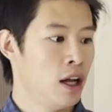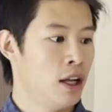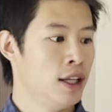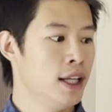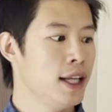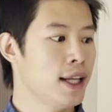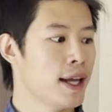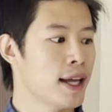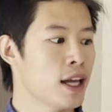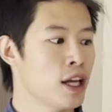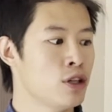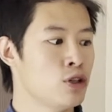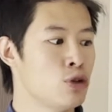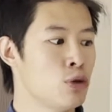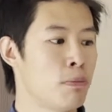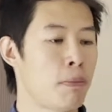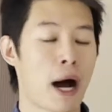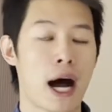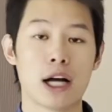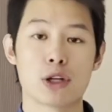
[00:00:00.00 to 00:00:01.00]
Leading into
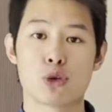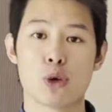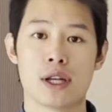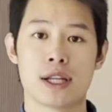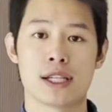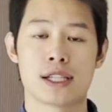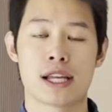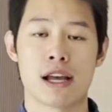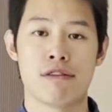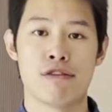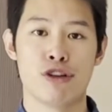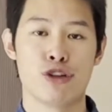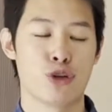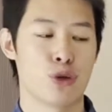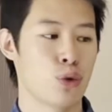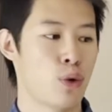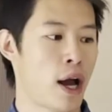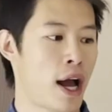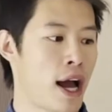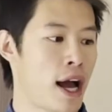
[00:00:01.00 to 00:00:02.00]
bar 27,
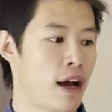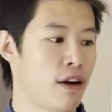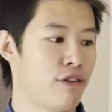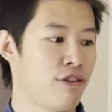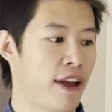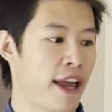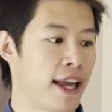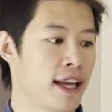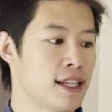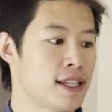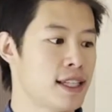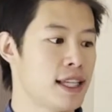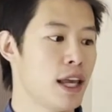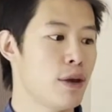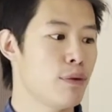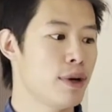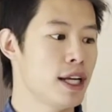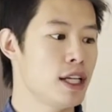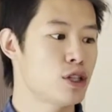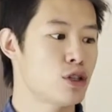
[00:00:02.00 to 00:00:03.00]
you have a
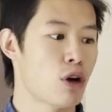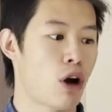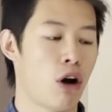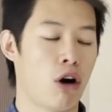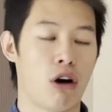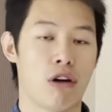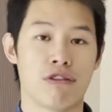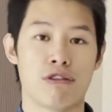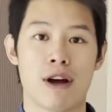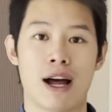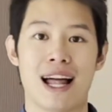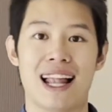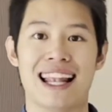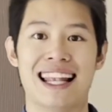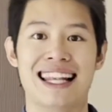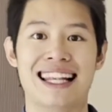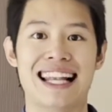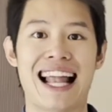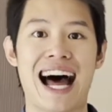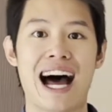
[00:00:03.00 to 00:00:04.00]
series of
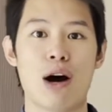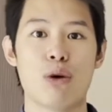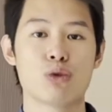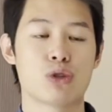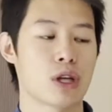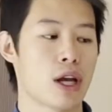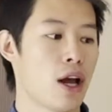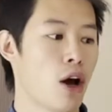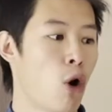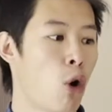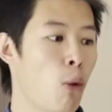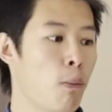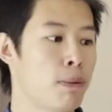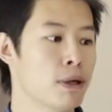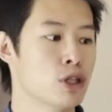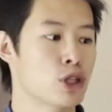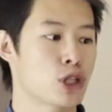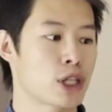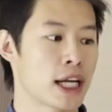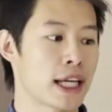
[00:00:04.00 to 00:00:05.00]
loud
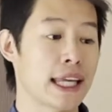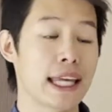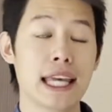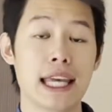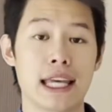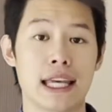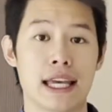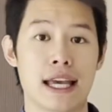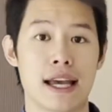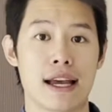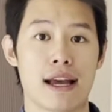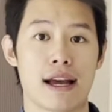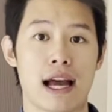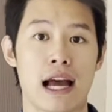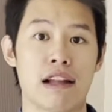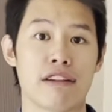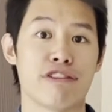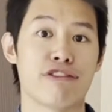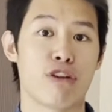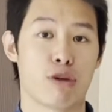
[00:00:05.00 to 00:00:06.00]
open string E
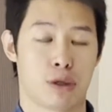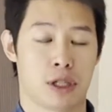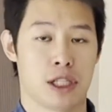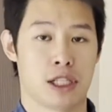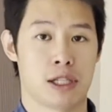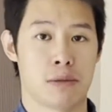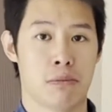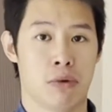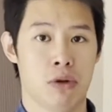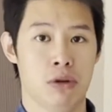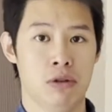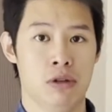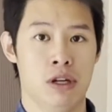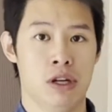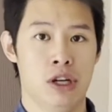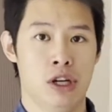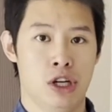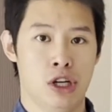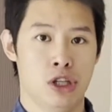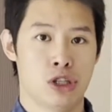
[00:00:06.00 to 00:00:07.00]
at fortissimo.
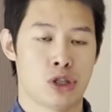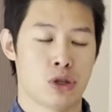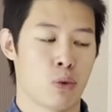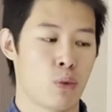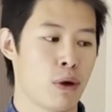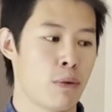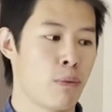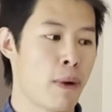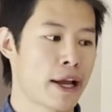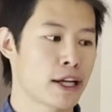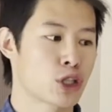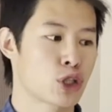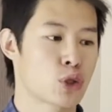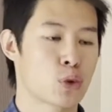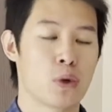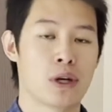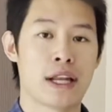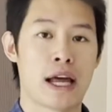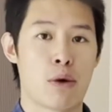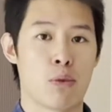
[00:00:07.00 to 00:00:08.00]
So we make
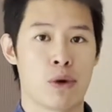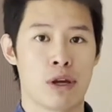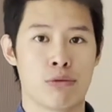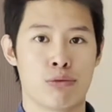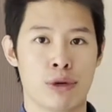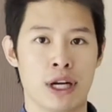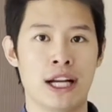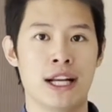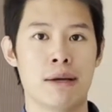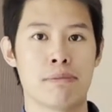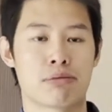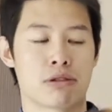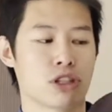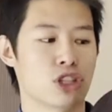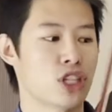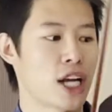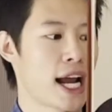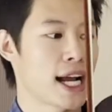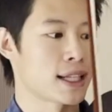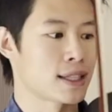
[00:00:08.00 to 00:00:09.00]
sure that we really
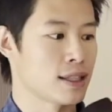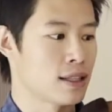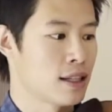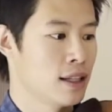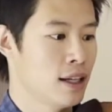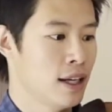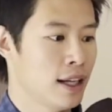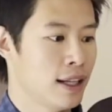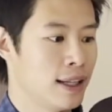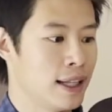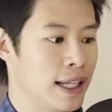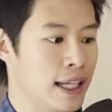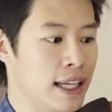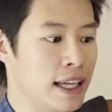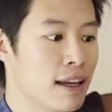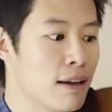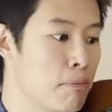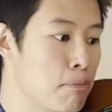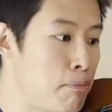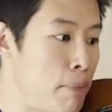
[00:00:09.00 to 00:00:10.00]
project
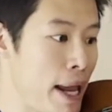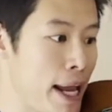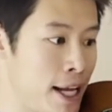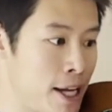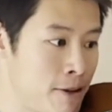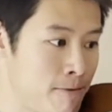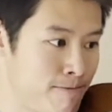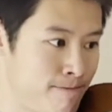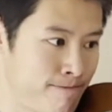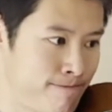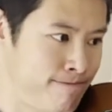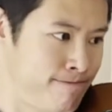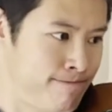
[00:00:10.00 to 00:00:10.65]
the big